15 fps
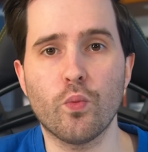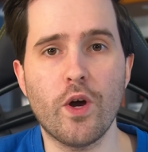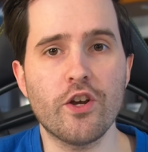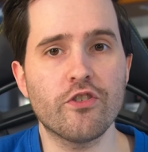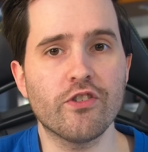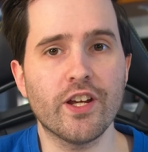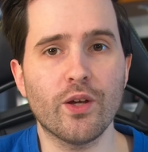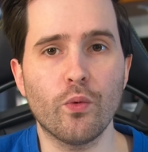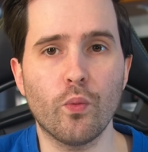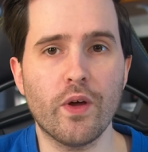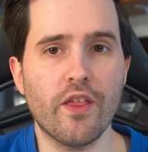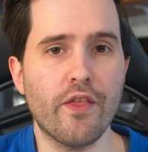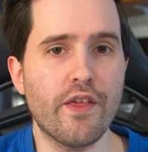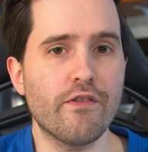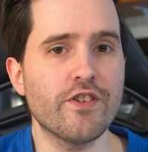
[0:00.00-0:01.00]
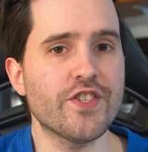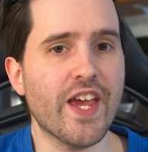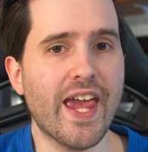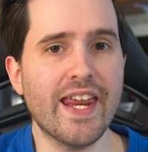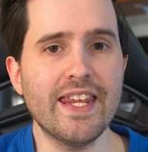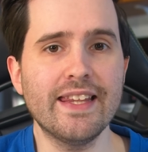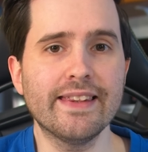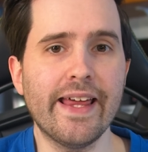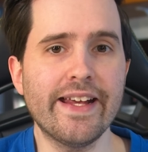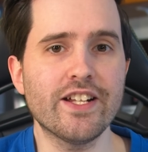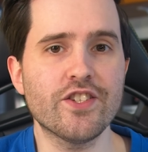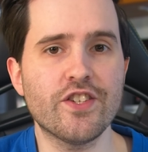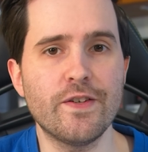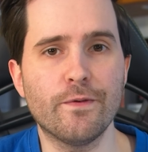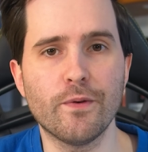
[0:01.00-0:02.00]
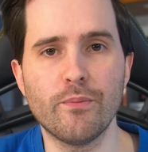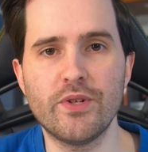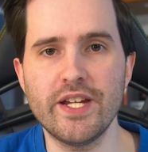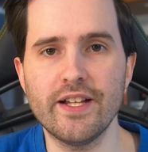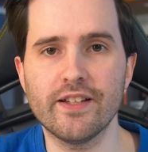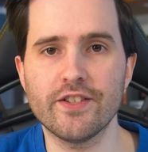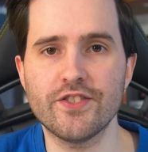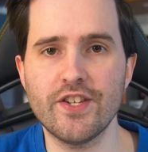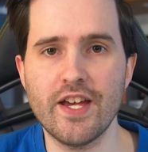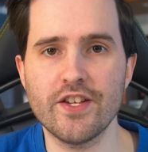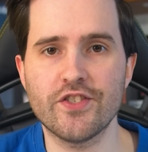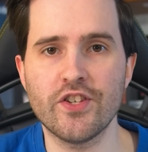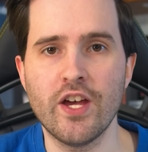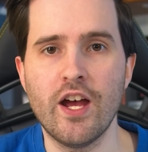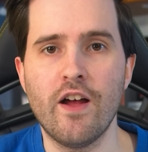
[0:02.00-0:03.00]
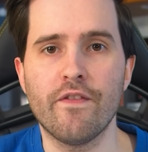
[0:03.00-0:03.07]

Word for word: wondering whether there is any latency from DLSS